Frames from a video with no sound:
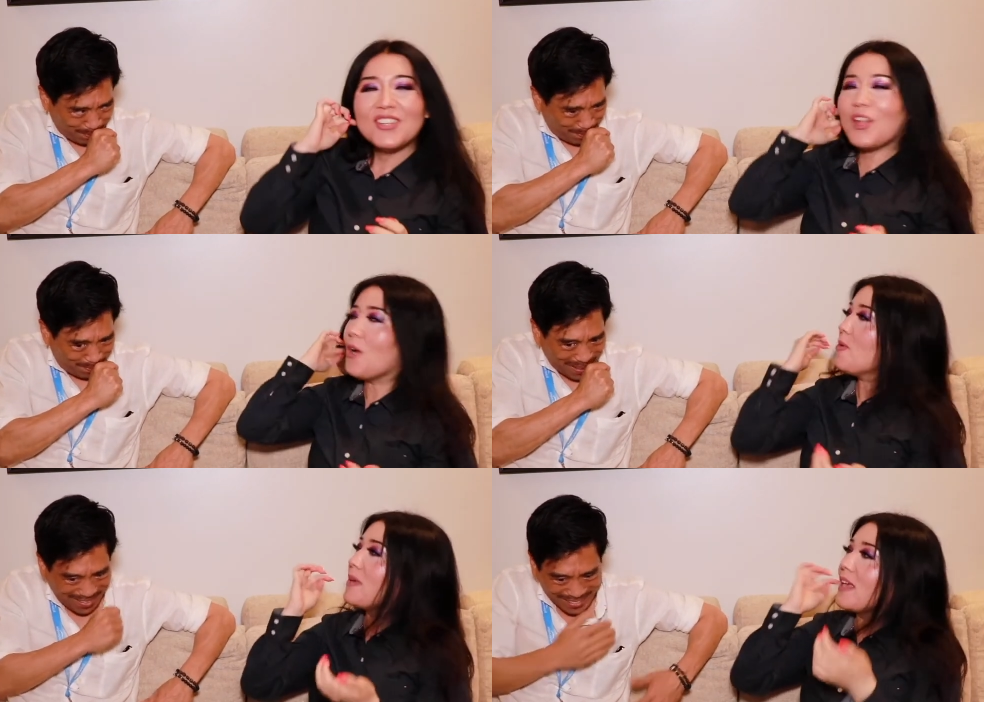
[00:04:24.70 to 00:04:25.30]
Speaker 1: no,
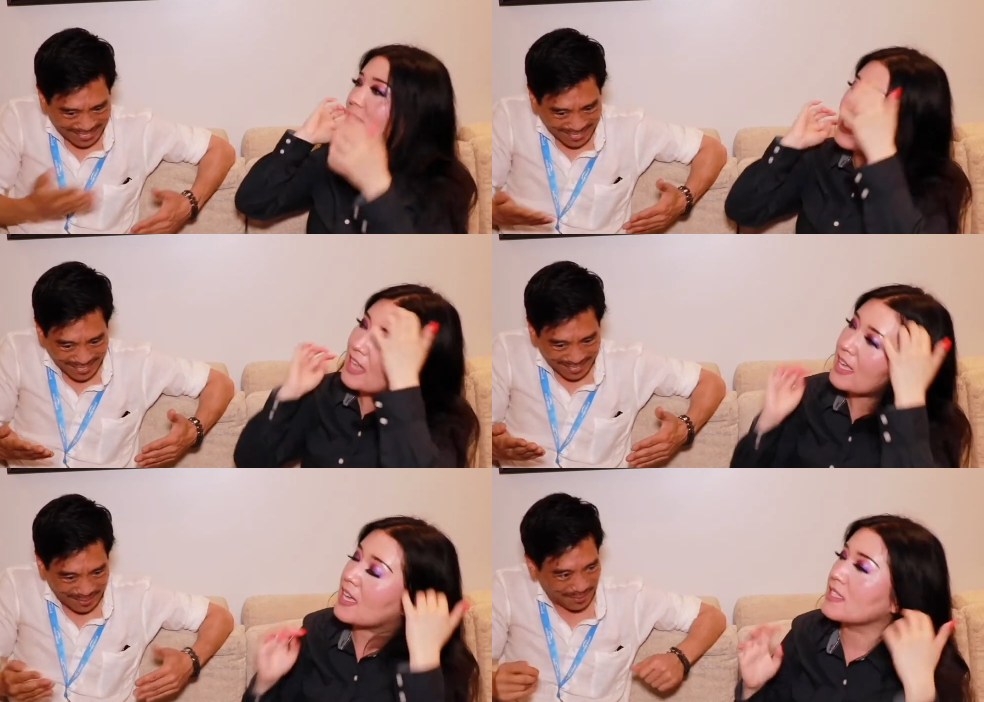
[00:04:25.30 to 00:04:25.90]
but I mean,
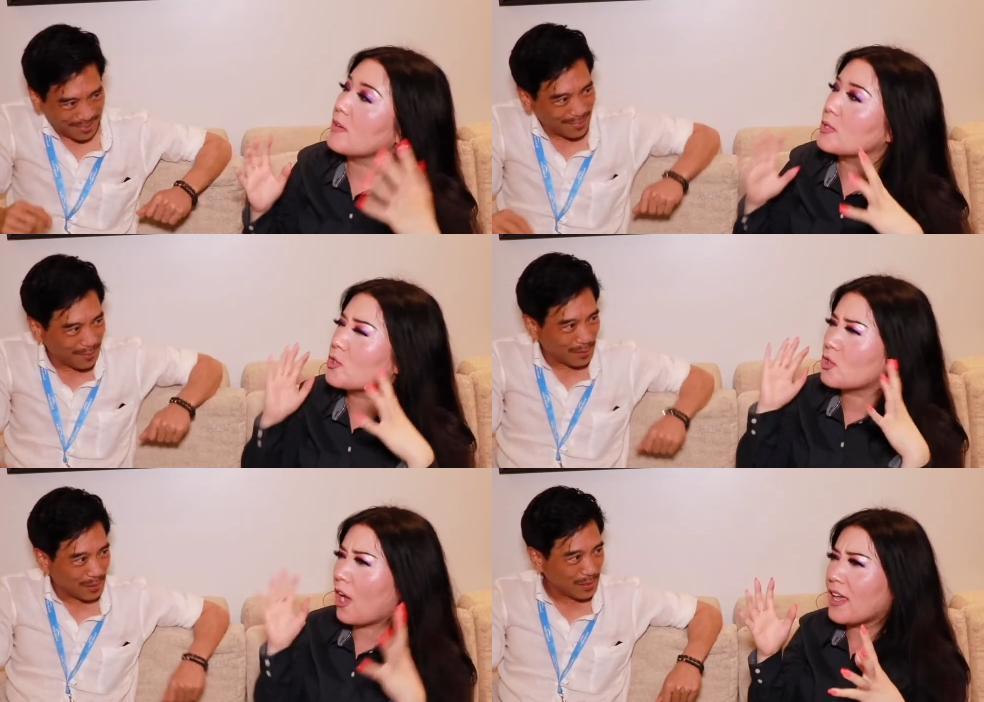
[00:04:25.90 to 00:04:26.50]
like, because I was
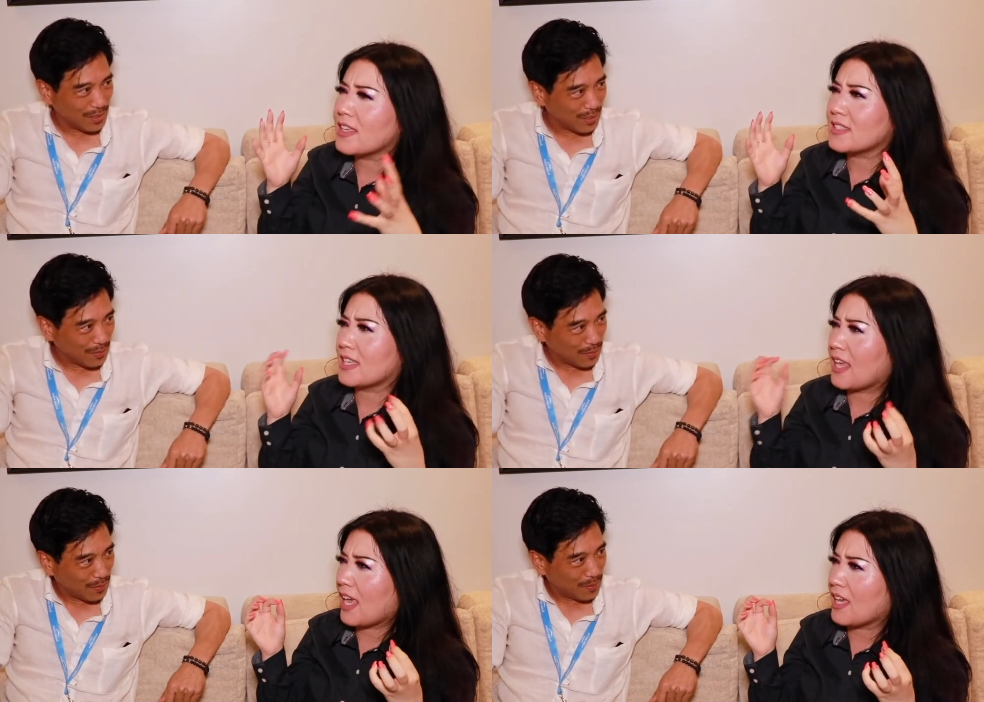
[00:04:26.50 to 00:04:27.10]
trying to
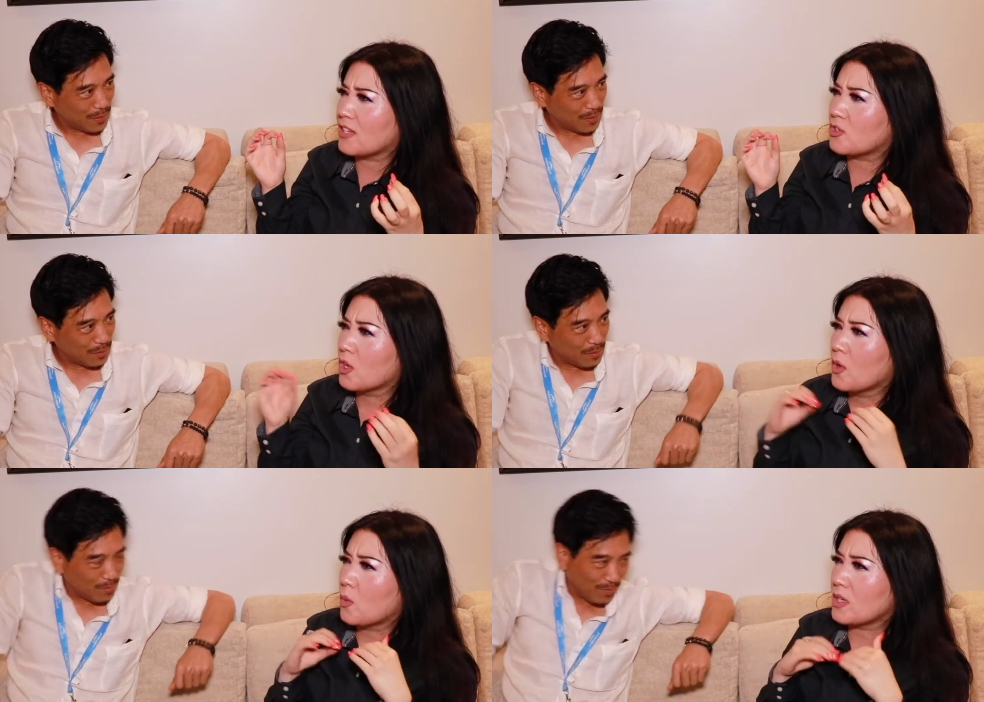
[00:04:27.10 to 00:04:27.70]
gauge
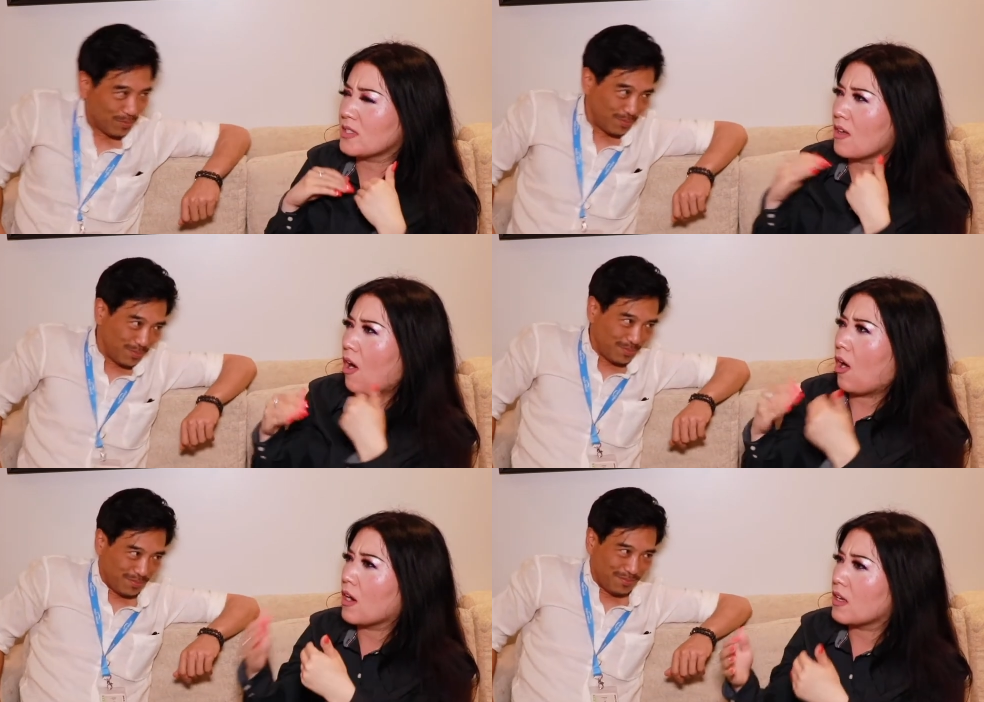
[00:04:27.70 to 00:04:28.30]
what is the
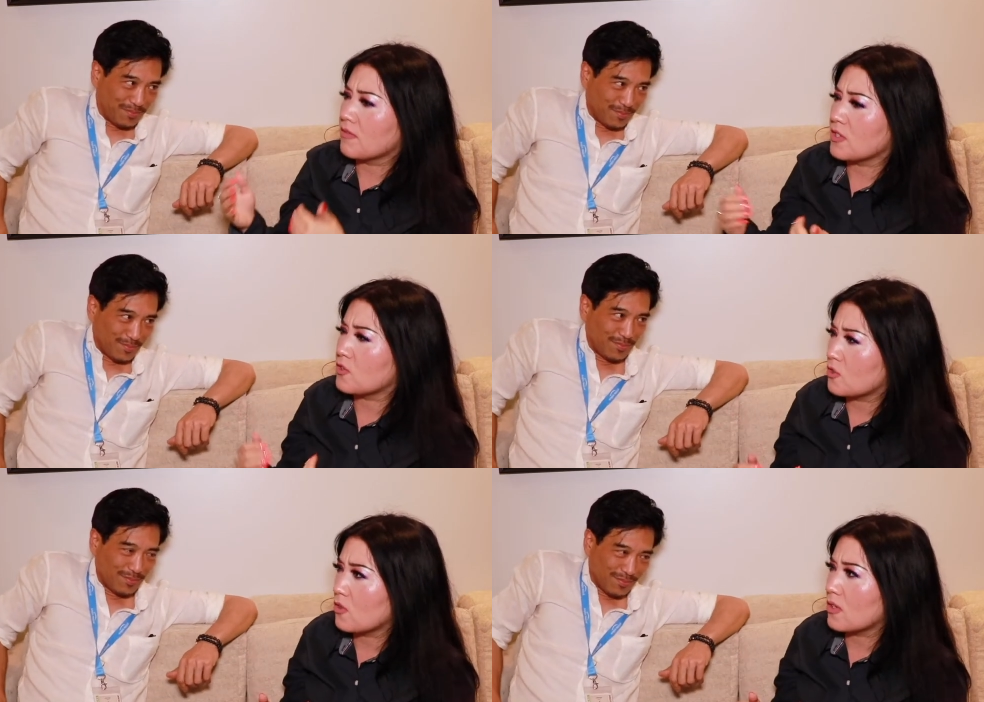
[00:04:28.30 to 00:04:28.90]
arc of this
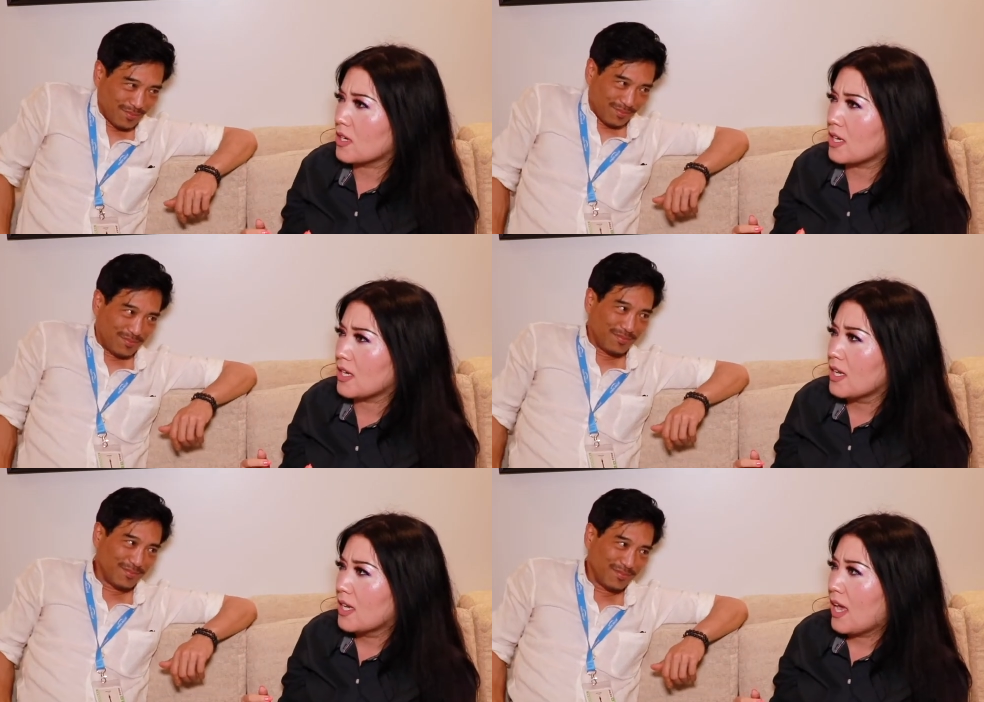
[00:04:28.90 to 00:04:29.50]
story,
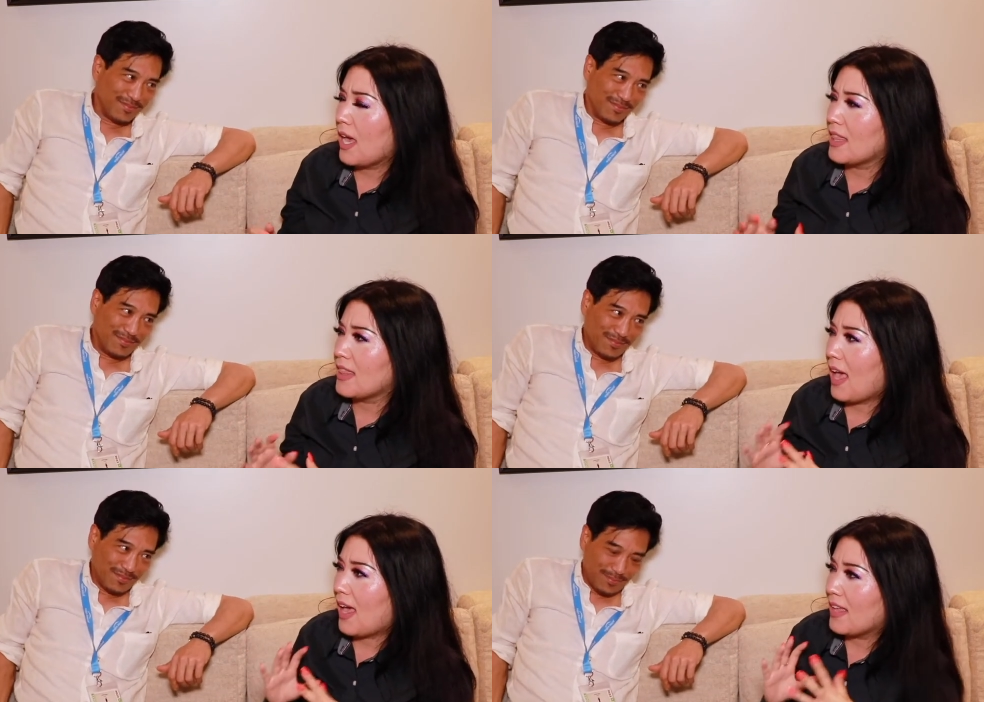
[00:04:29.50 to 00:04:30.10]
and
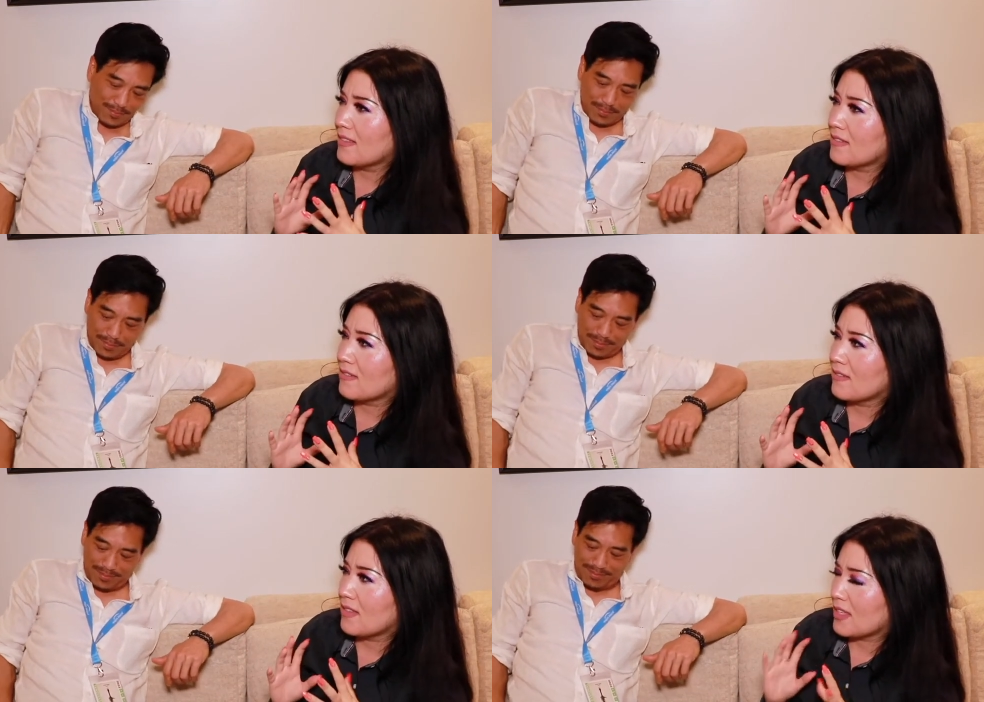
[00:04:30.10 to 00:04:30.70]
that
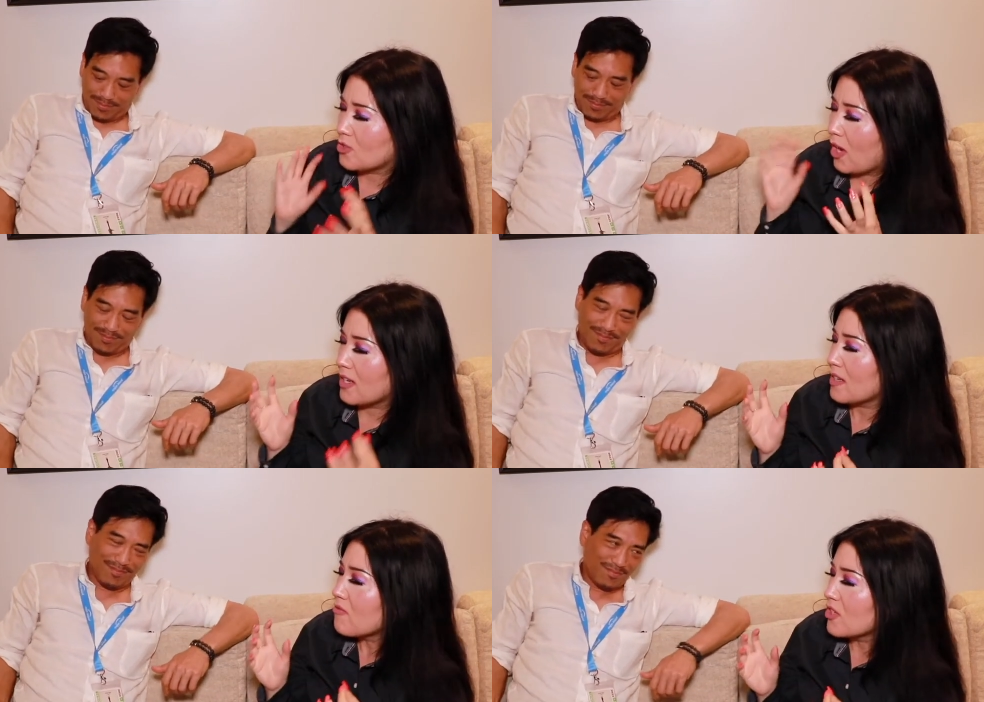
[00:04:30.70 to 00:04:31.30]
like trying to
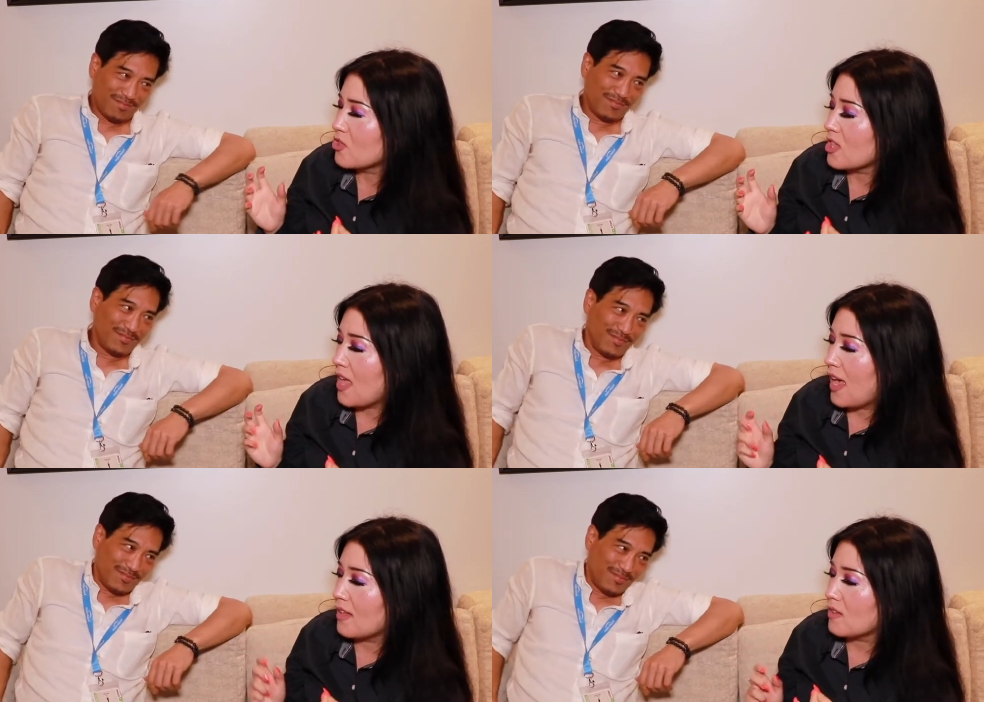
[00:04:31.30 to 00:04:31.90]
envision
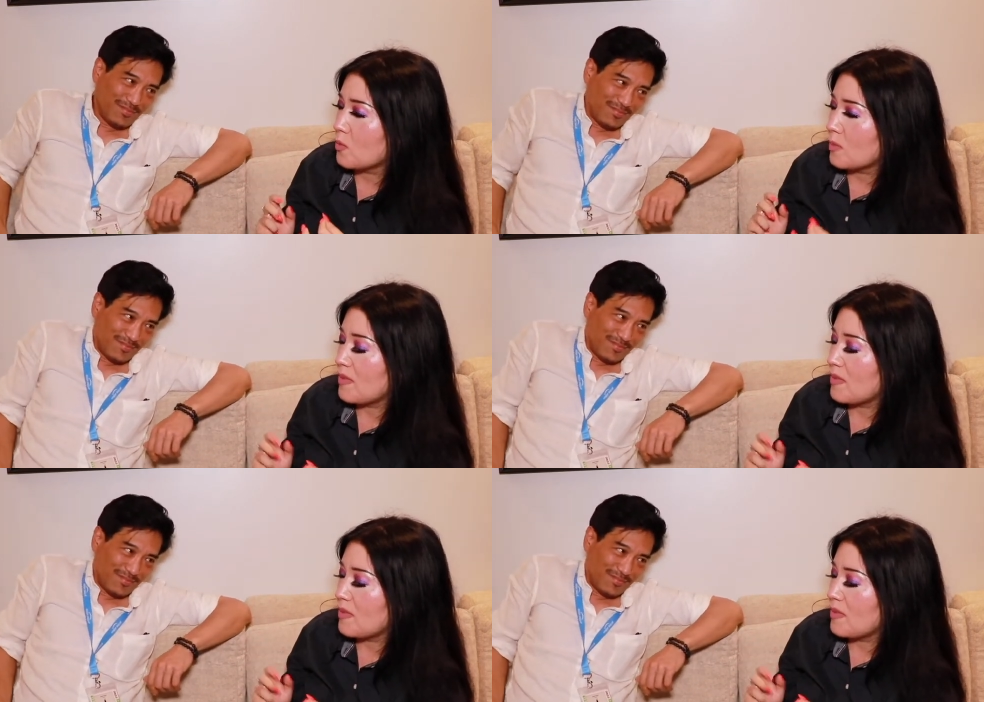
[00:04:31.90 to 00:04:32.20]
that would be